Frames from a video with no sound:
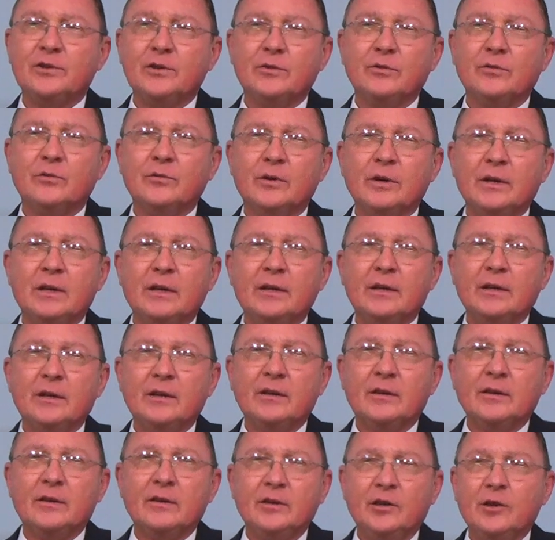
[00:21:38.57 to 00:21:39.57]
you
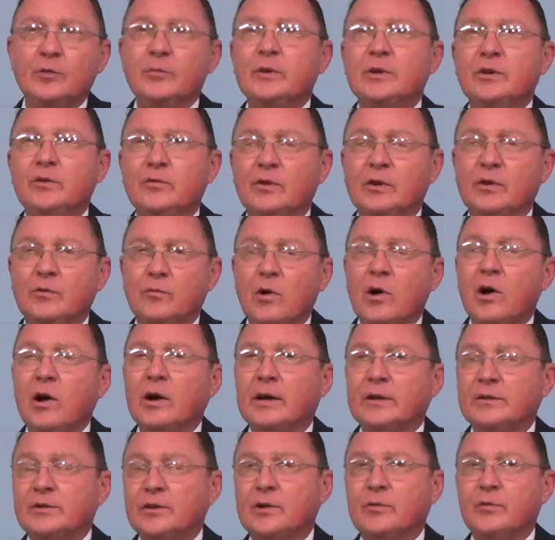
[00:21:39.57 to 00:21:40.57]
you've been doing
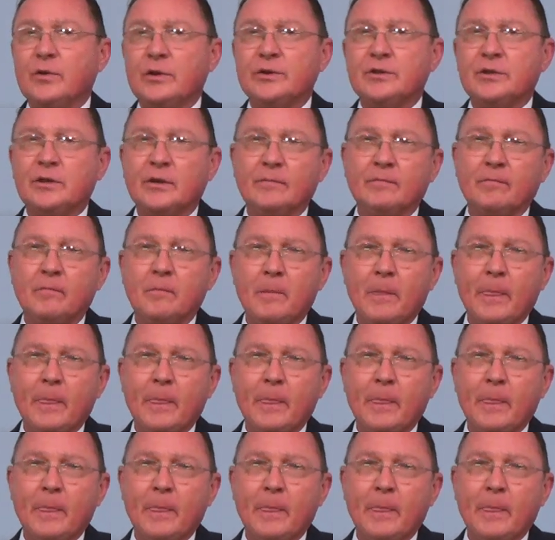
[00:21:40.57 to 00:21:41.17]
wrong as a Christian.